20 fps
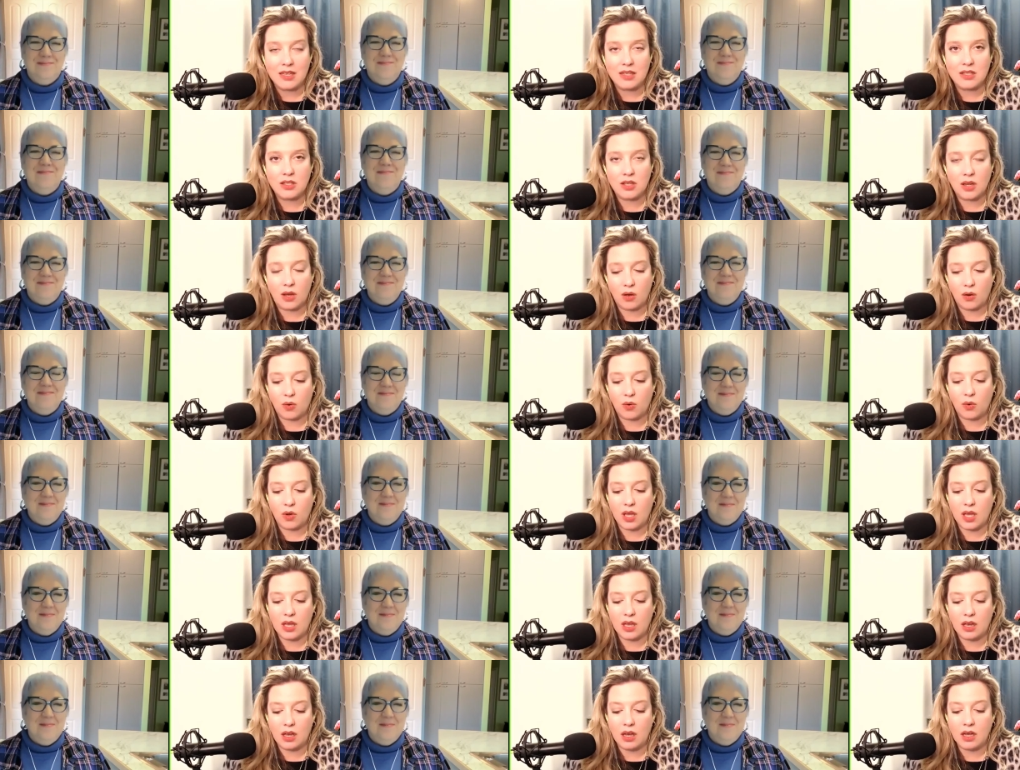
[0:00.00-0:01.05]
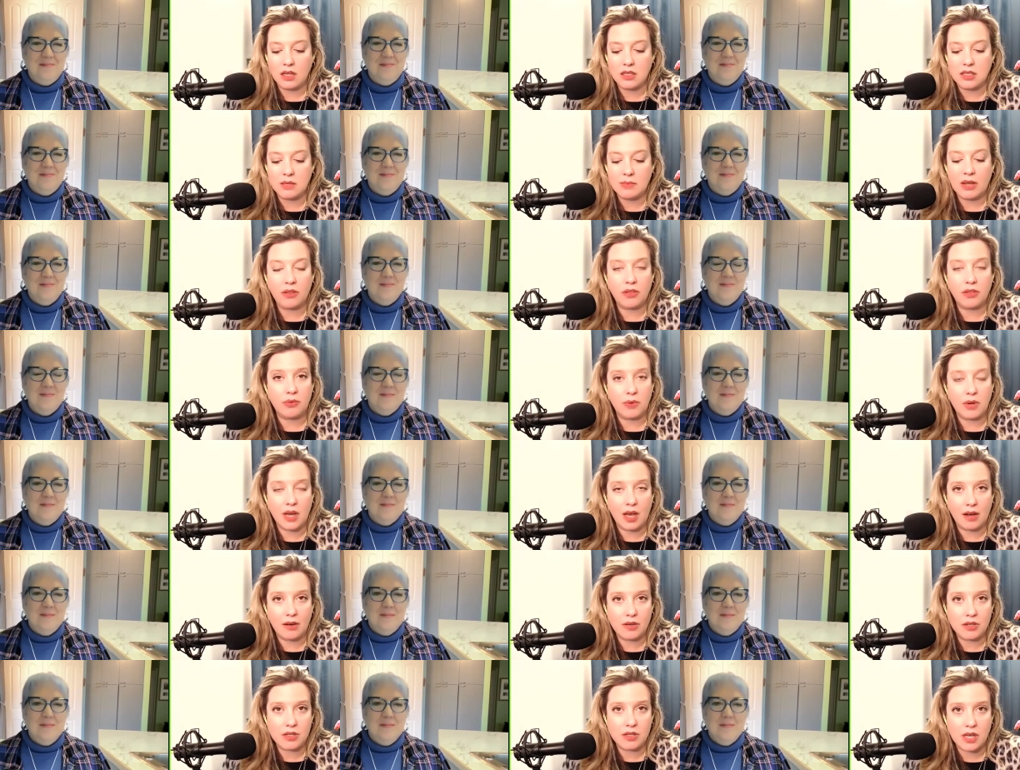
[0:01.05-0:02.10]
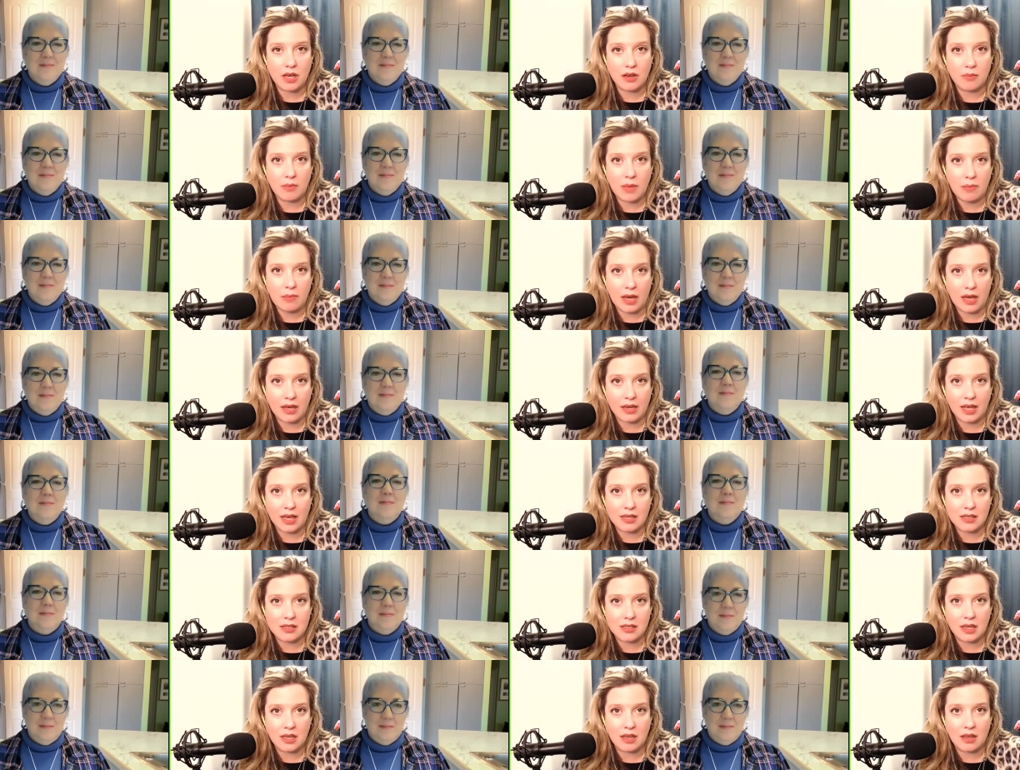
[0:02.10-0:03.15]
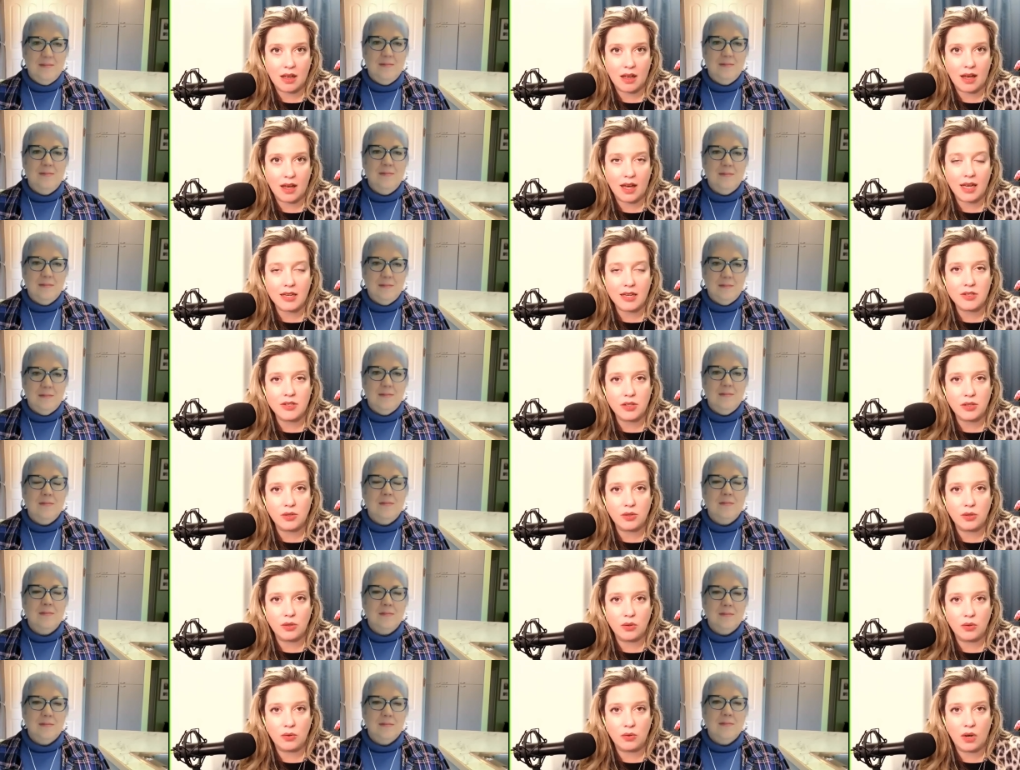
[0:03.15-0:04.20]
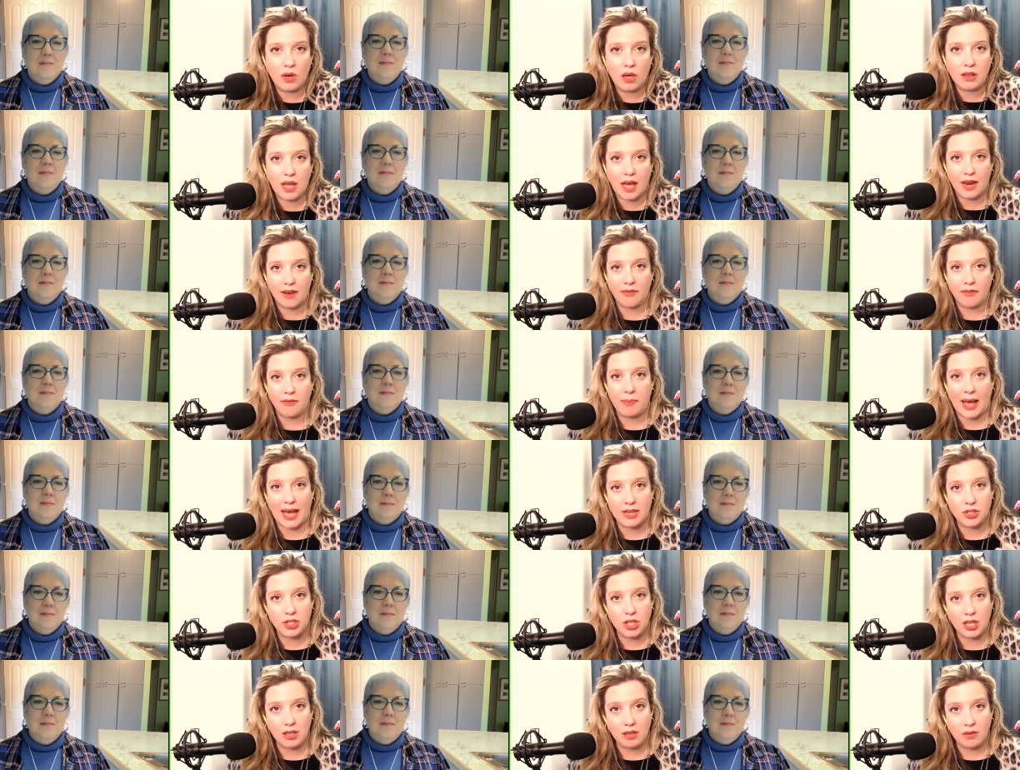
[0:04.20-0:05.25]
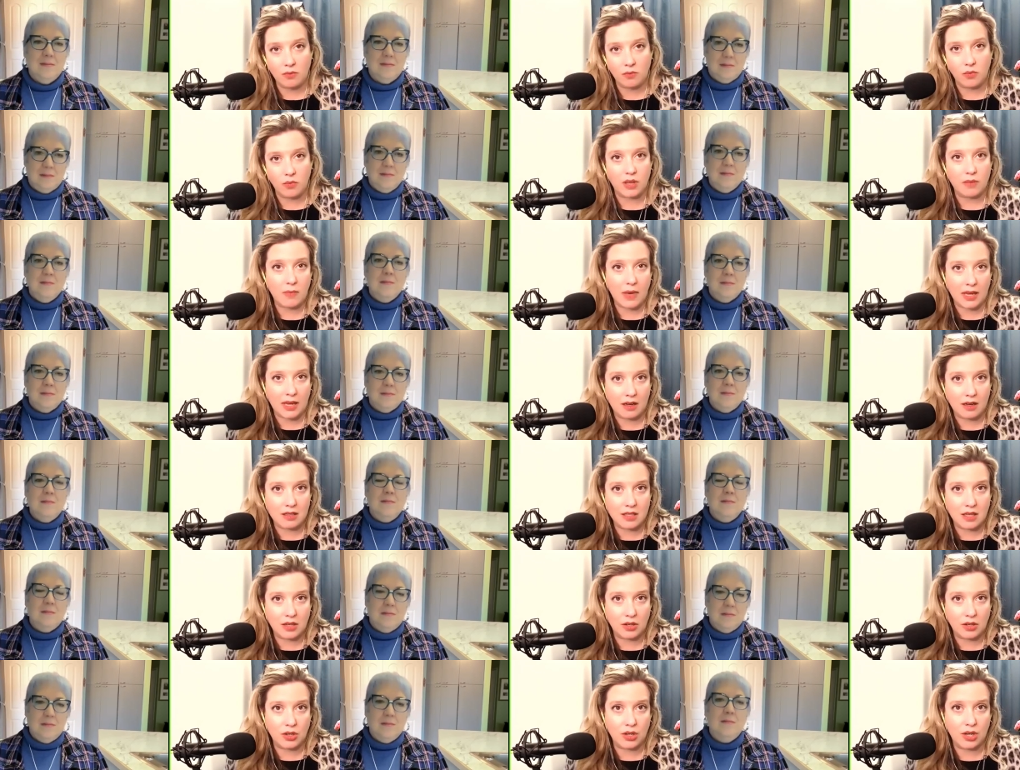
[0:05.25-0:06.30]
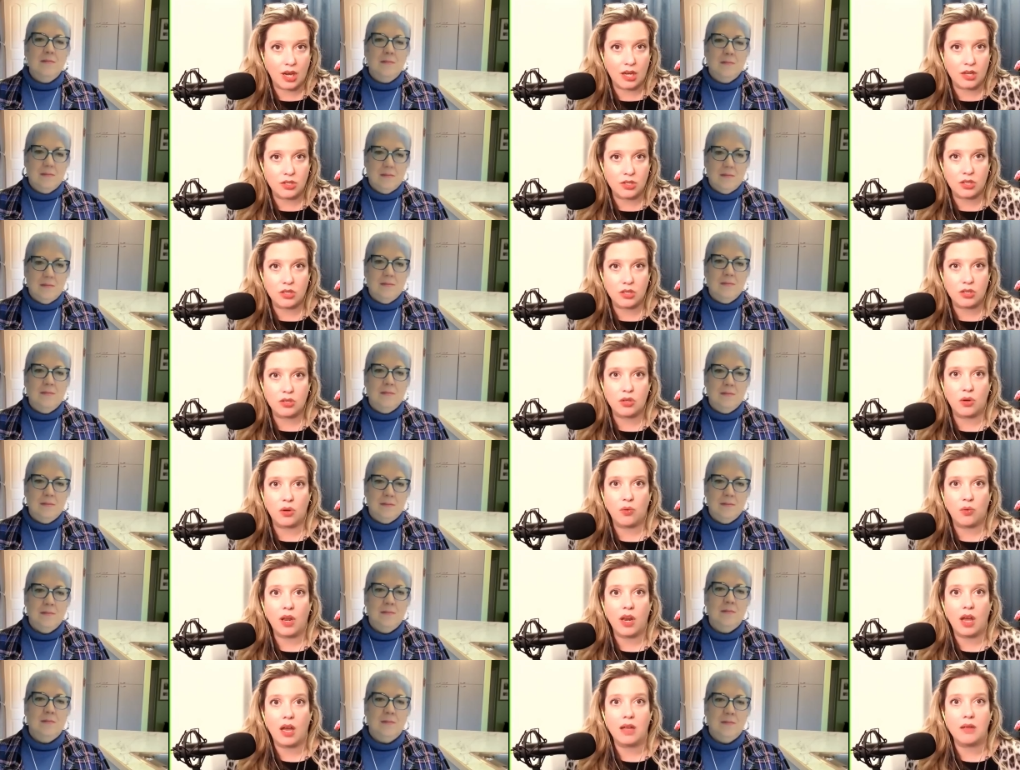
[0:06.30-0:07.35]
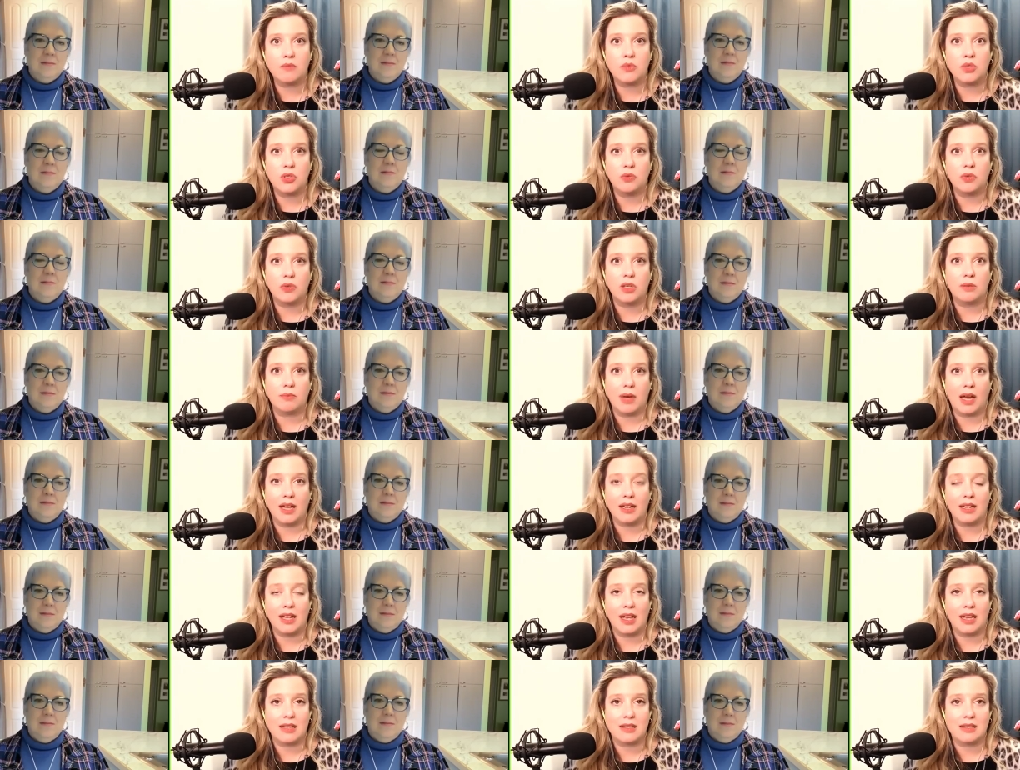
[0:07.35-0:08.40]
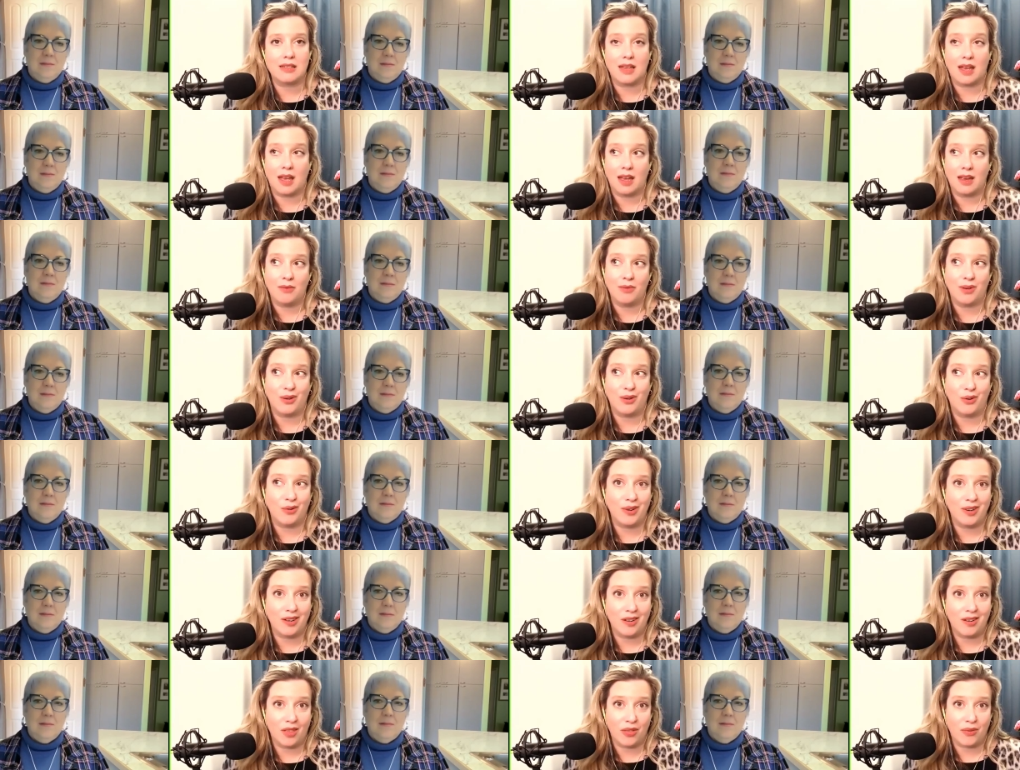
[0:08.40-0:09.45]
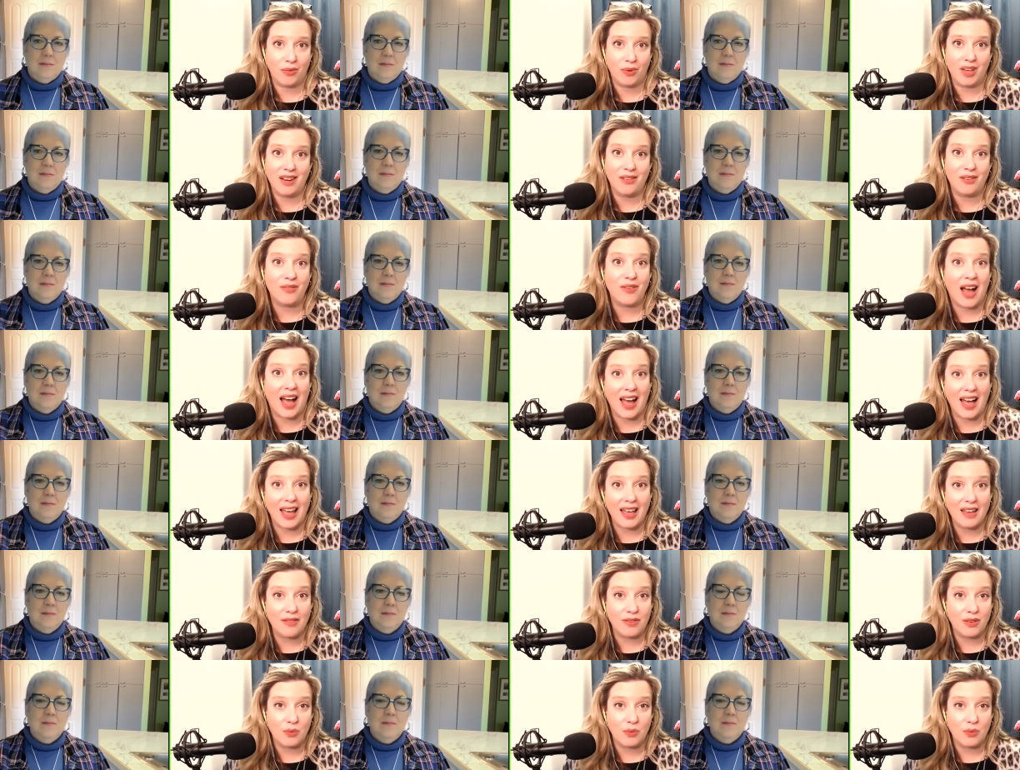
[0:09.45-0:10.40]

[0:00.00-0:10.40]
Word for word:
Speaker 1: So it cuts about three hours out of my podcasting. I do a lot of batching with my content creation. So when I'm doing podcasts, I record three to five